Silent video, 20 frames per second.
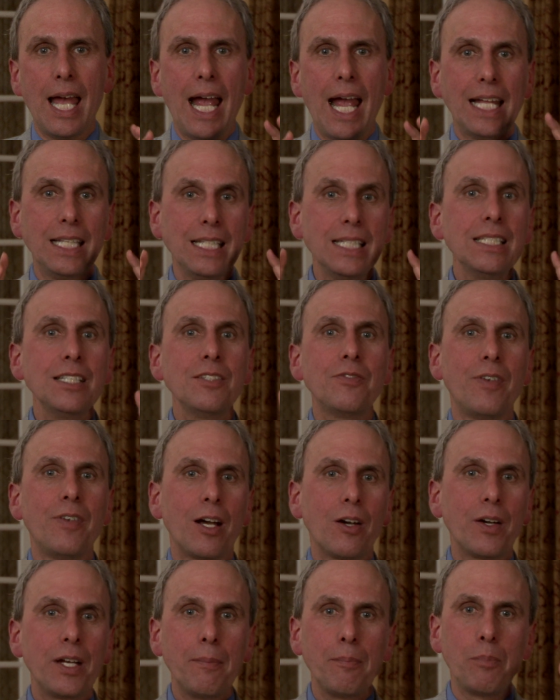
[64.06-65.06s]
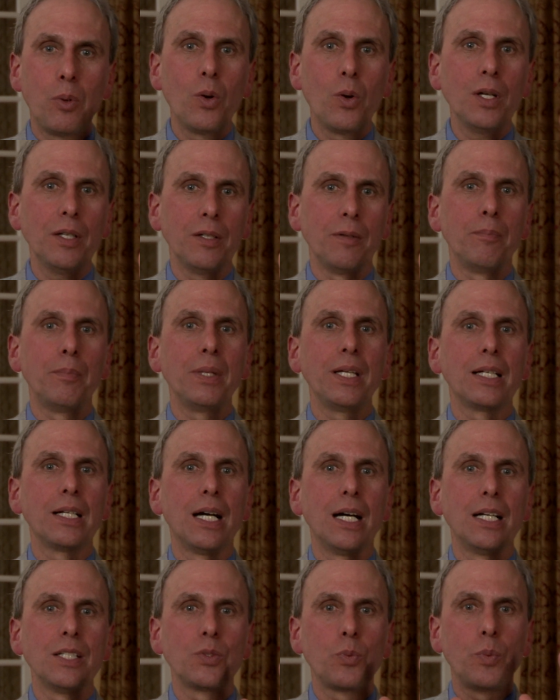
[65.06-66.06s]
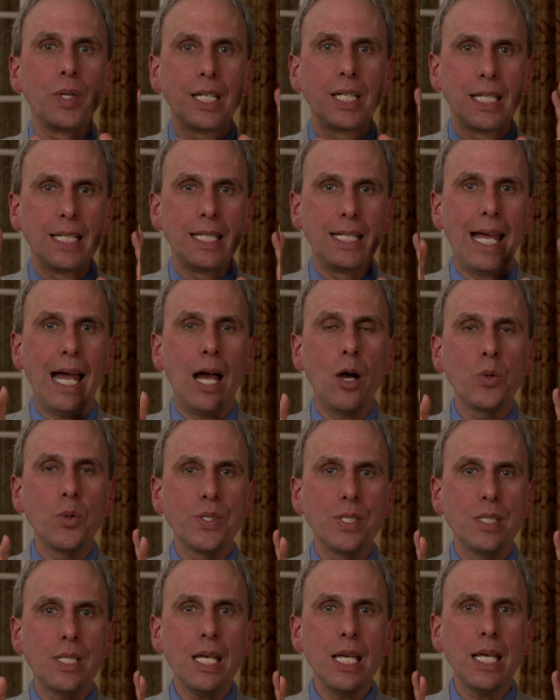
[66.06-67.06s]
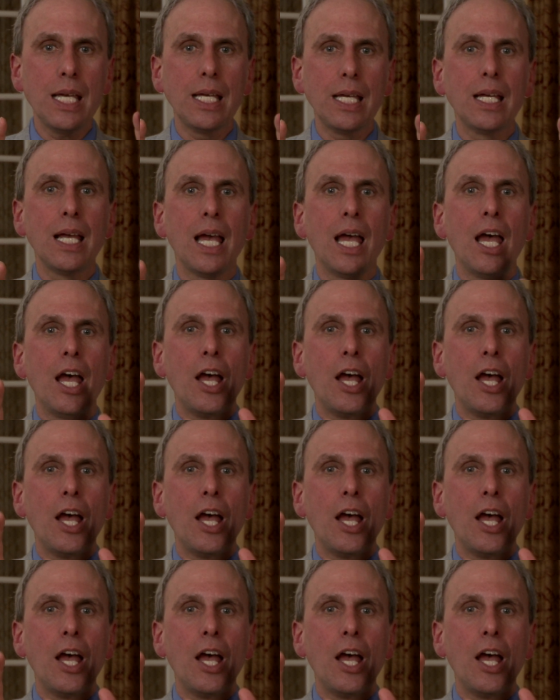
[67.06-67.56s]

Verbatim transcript: And this is very important because we can now see